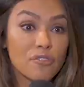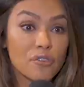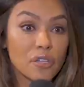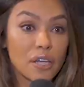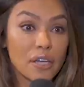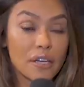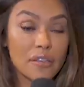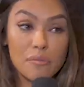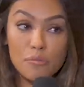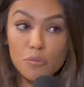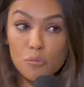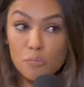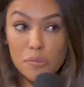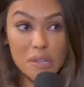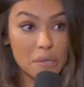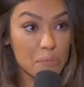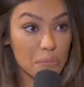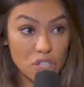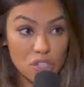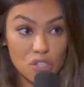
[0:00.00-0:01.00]
for like the,
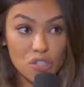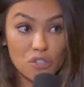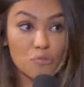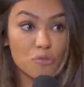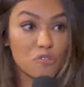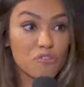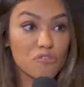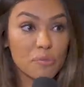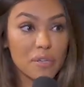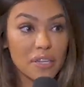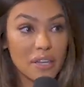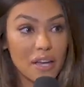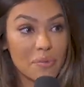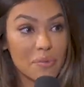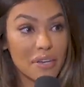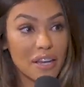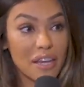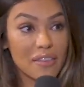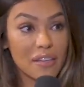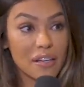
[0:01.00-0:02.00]
the Me Too movement. I
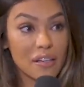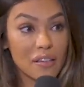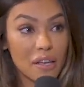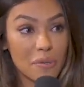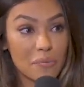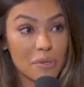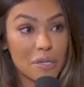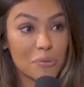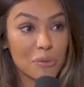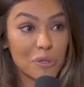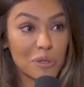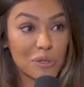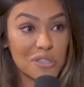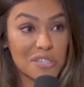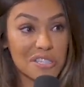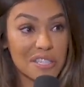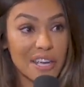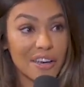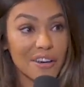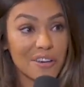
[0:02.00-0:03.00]
mean, I think a lot of people are
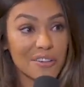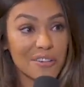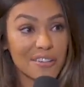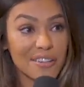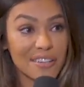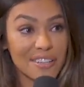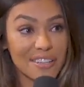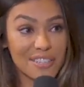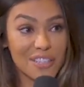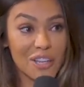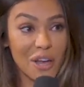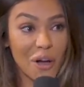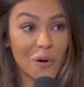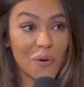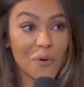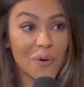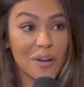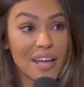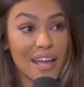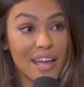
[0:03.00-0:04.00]
scared.
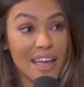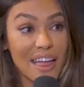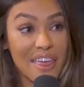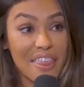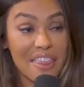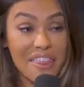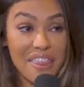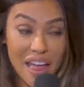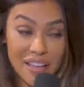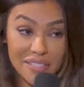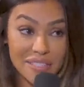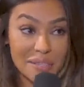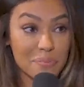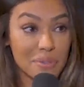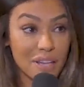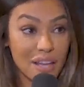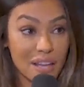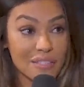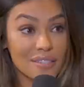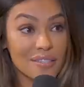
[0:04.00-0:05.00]
So that's a
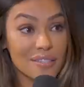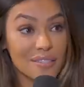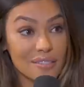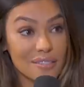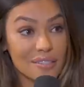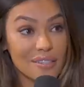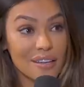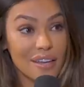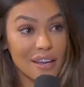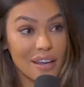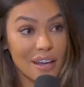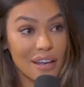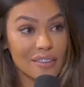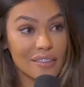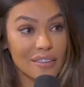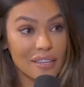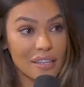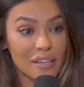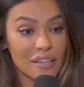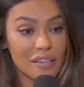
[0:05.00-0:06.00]
plus. I
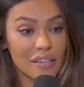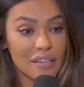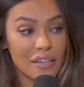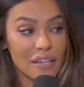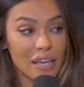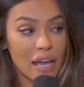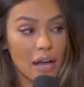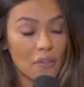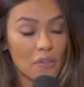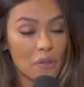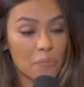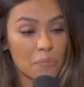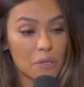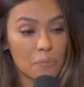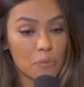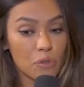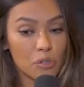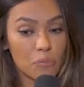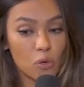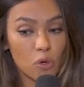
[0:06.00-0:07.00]
think now that
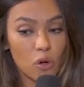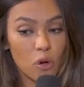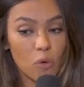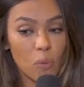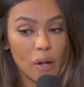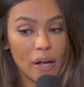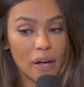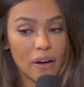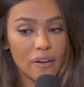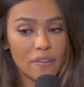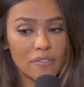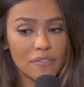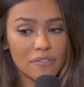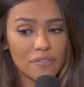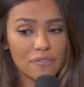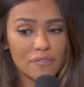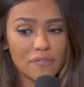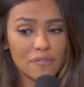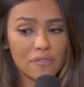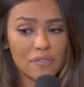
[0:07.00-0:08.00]
people are more aware
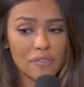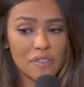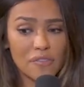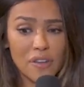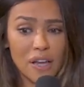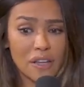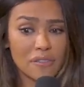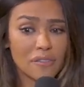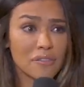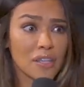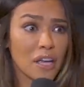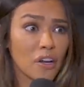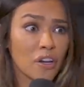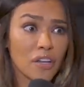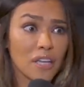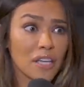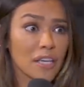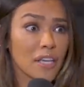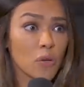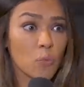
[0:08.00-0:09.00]
of the fact that they
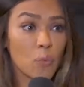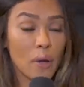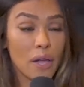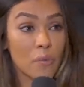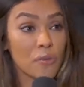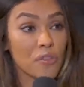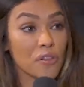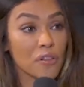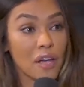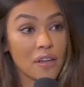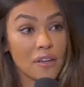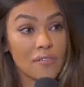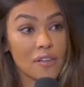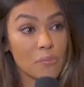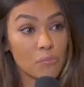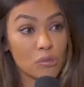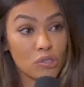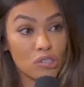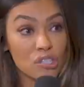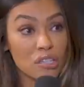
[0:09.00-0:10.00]
aren't going to get away with a lot of
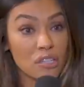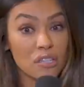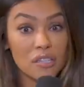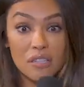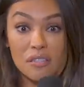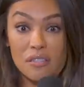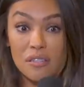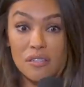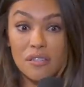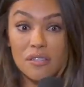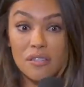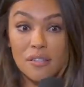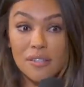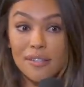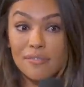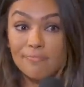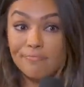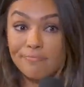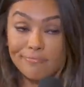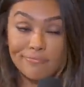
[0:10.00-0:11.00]
that bullshit is,
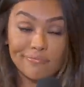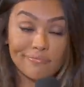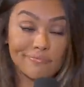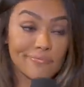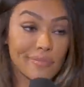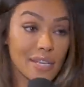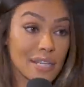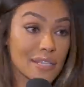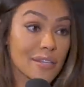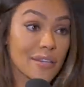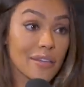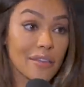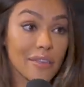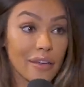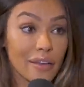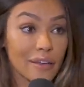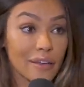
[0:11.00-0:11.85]
is a good